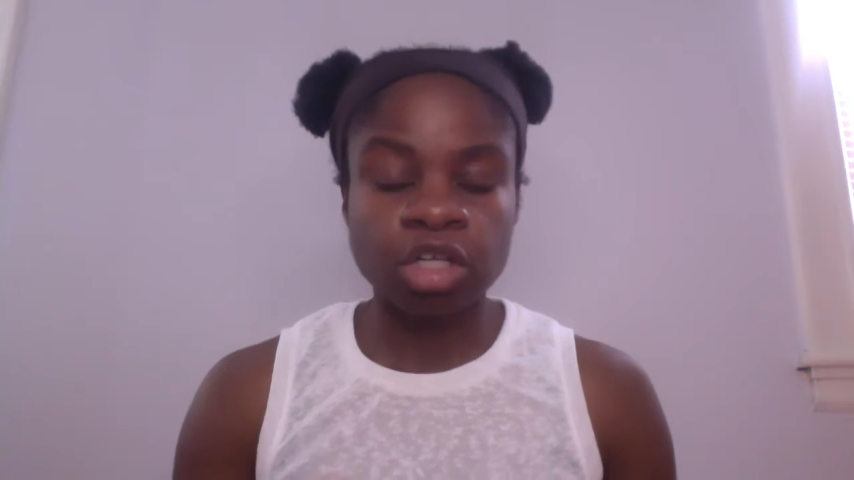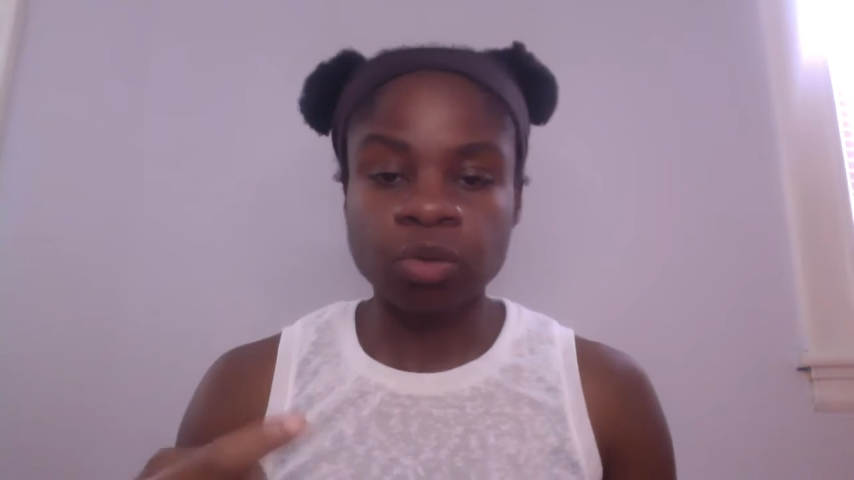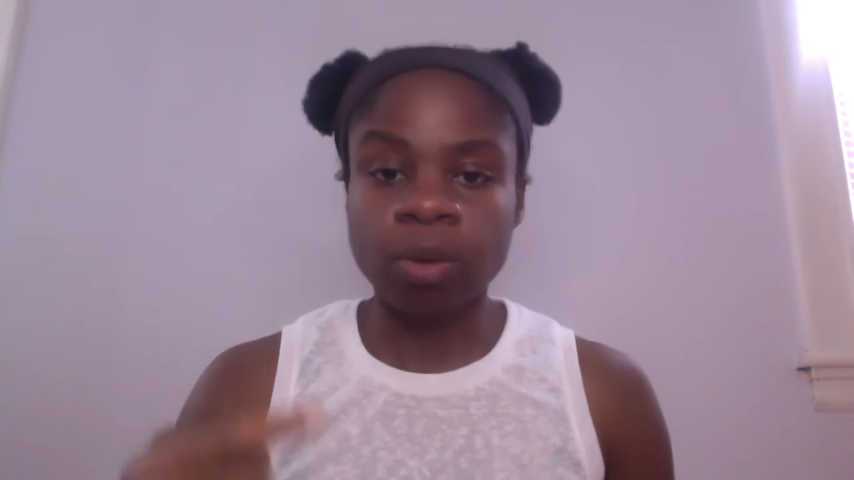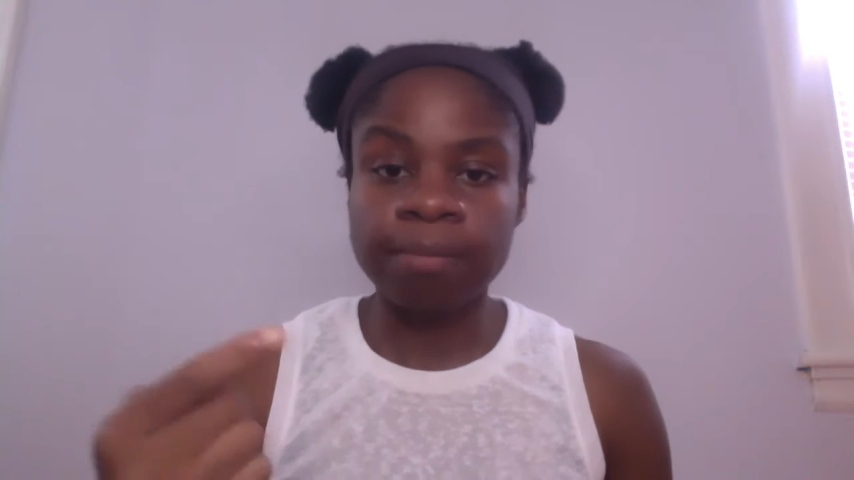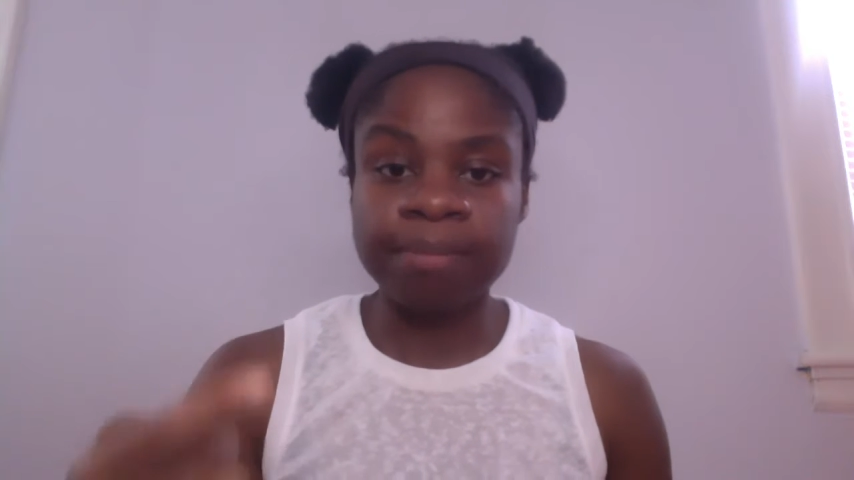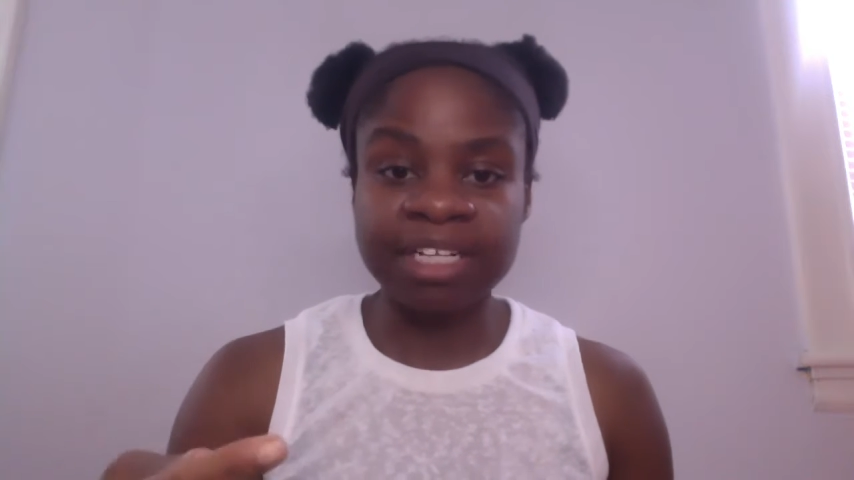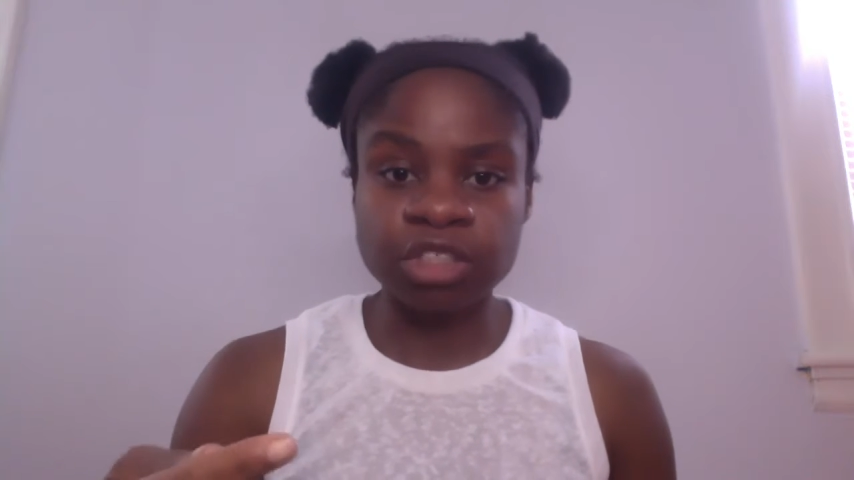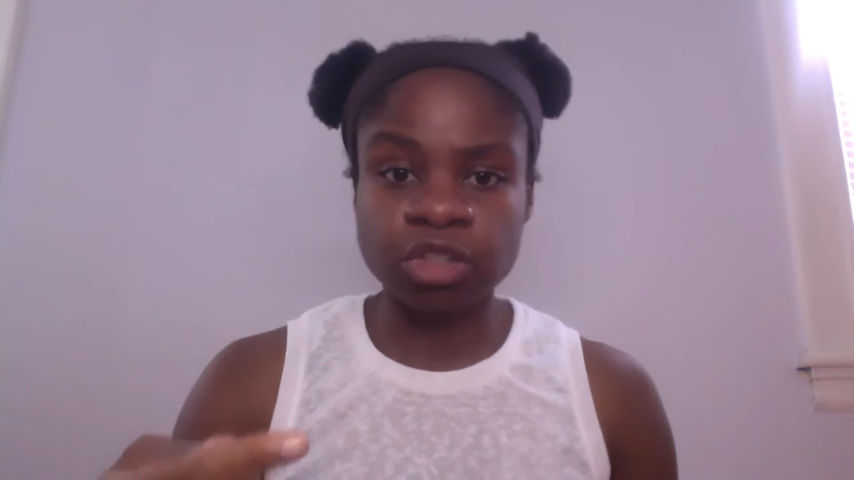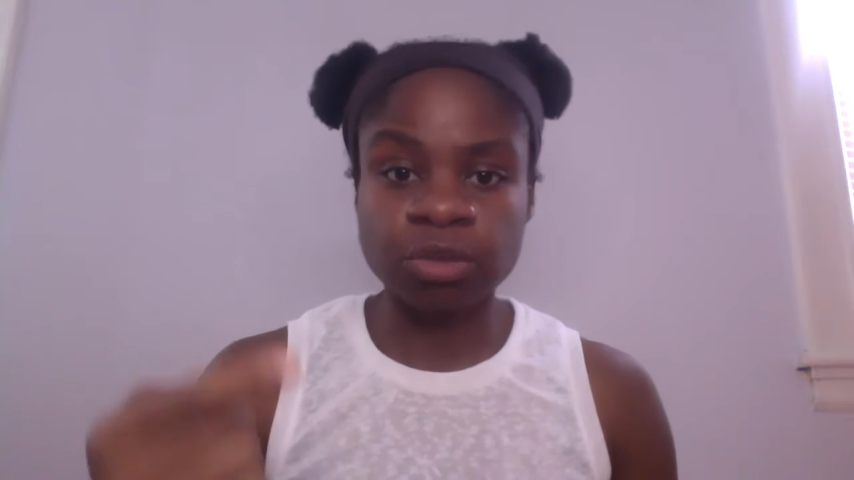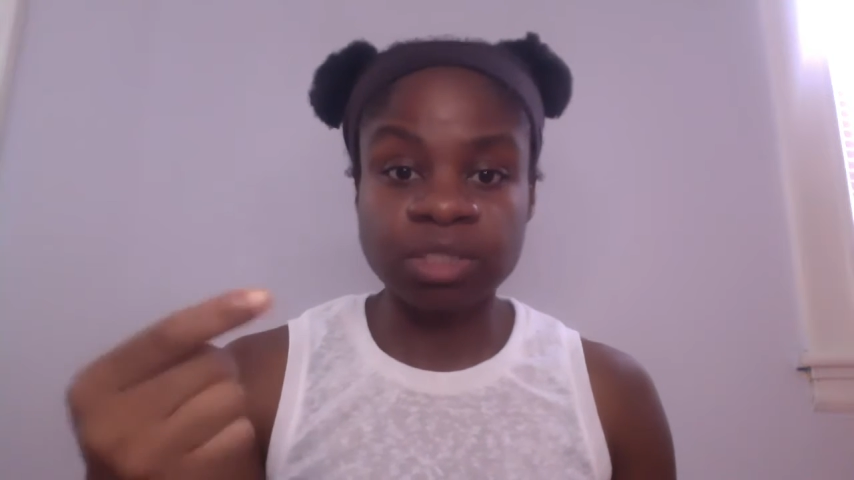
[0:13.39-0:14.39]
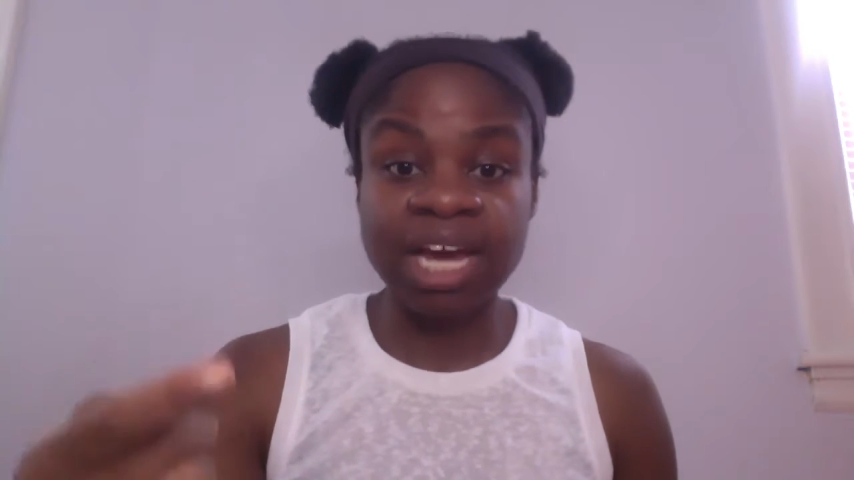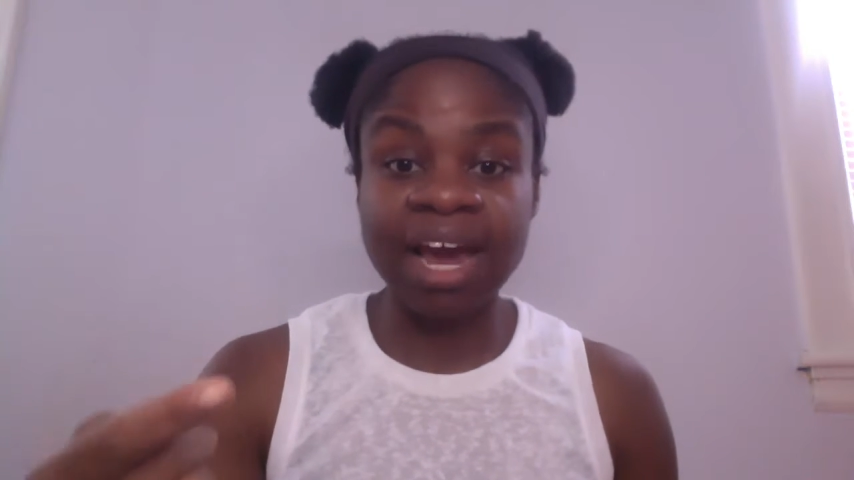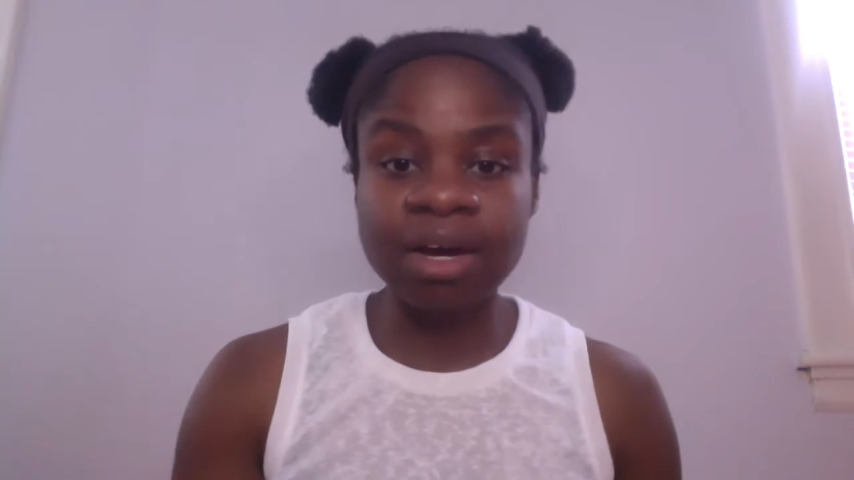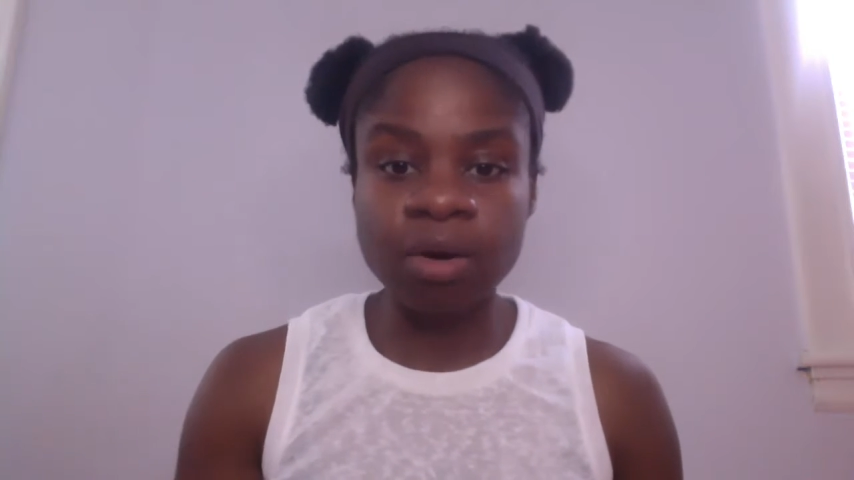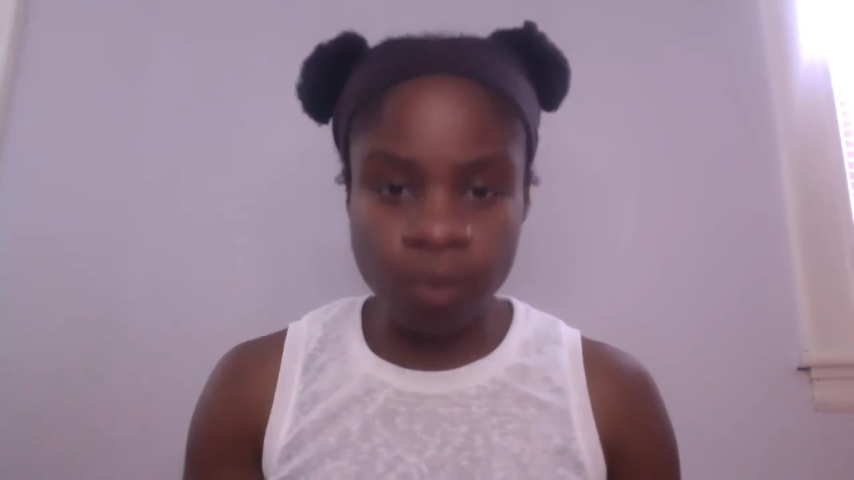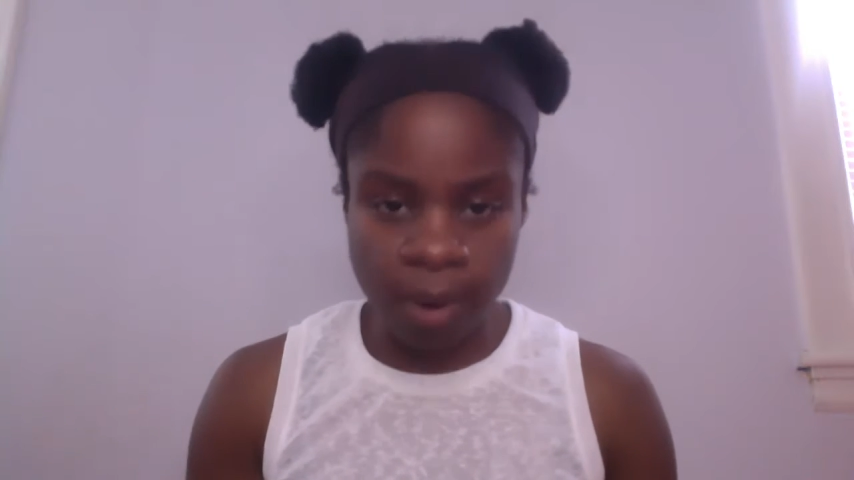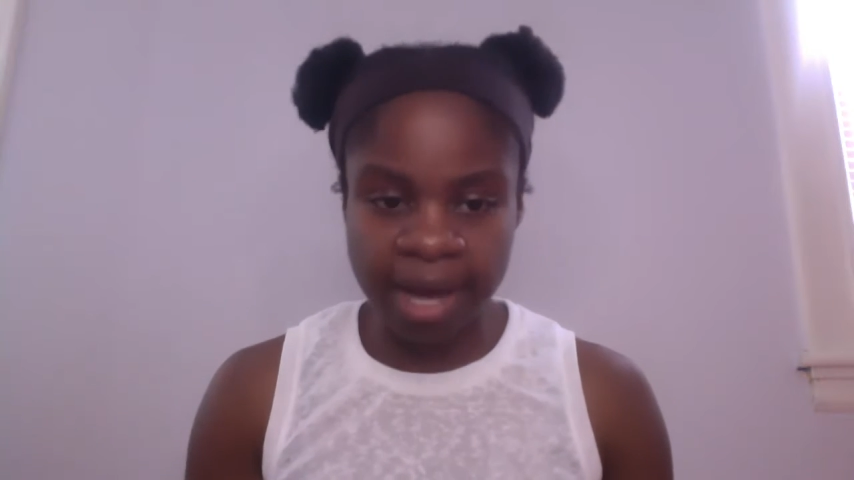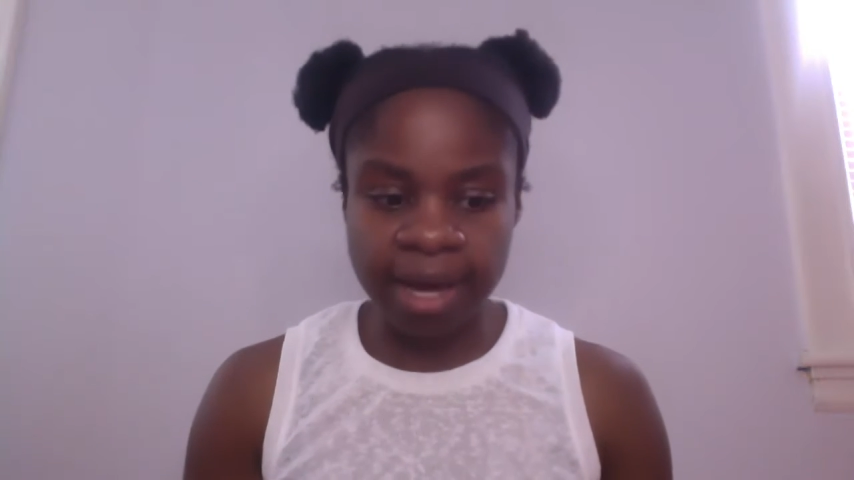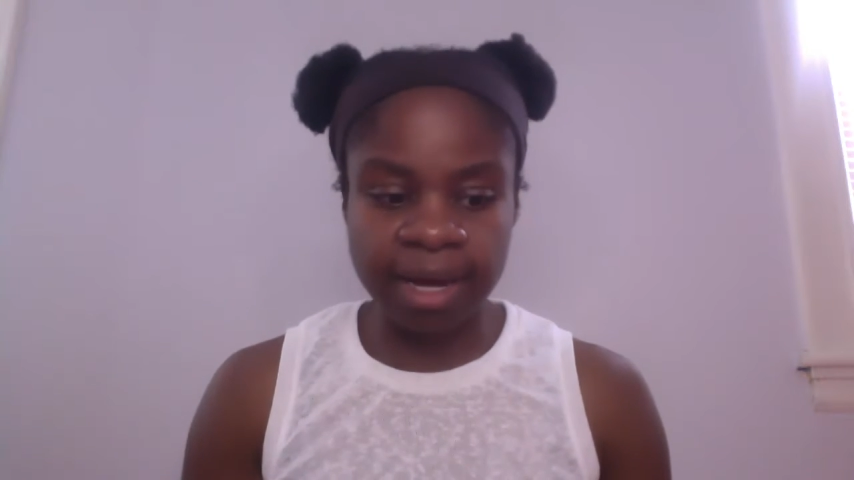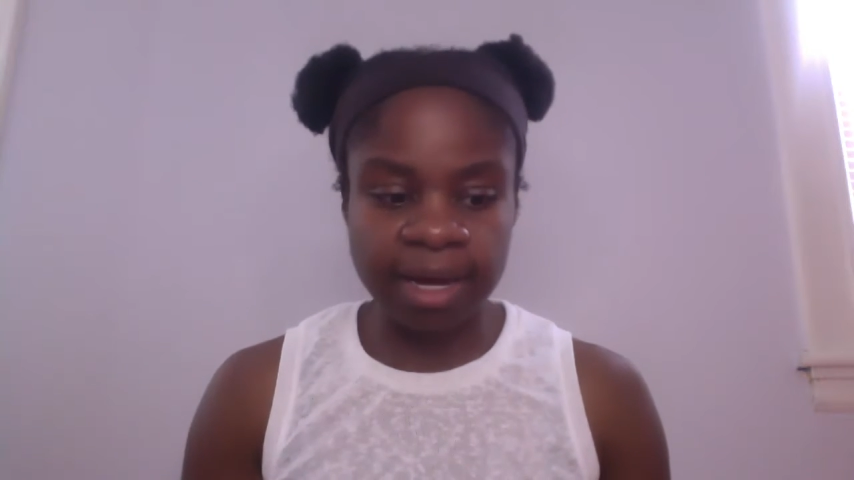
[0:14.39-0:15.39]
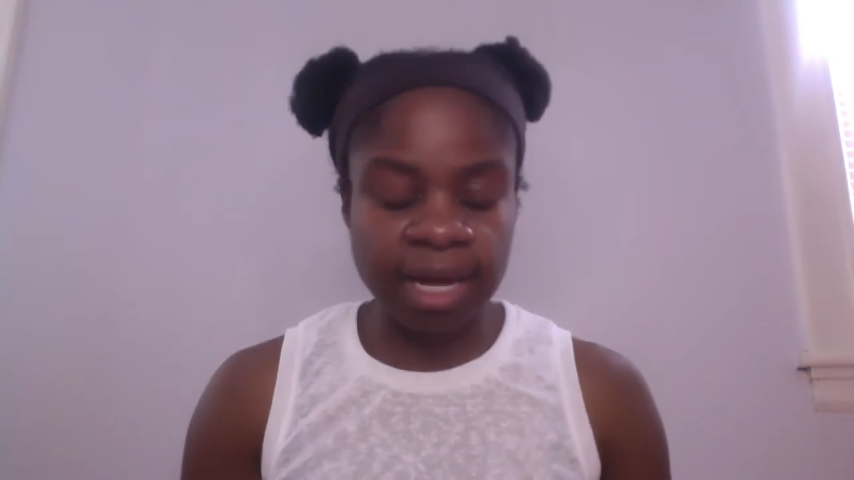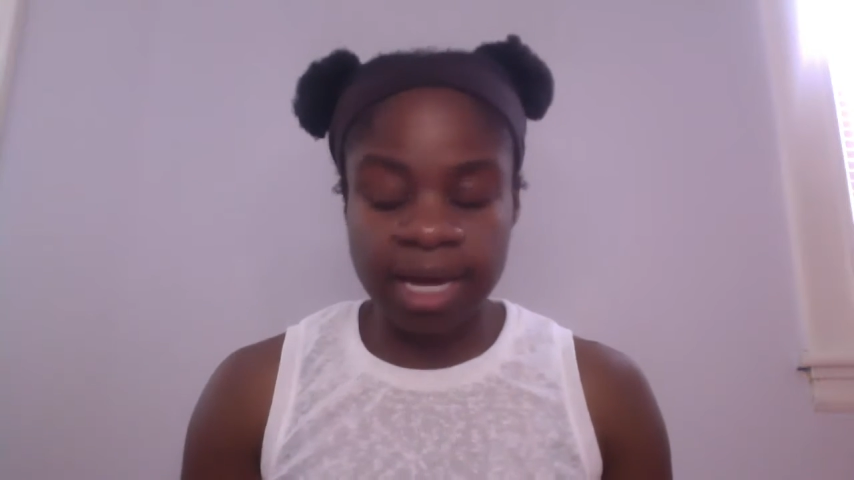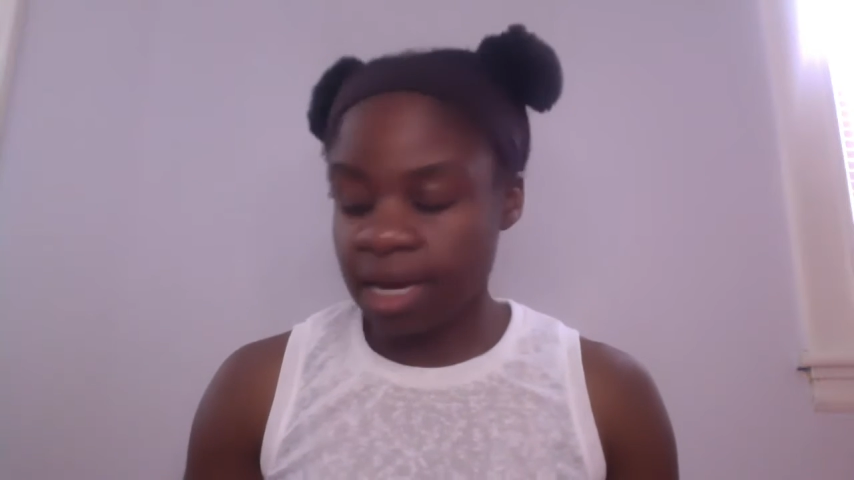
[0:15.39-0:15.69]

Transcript: you are meant to take away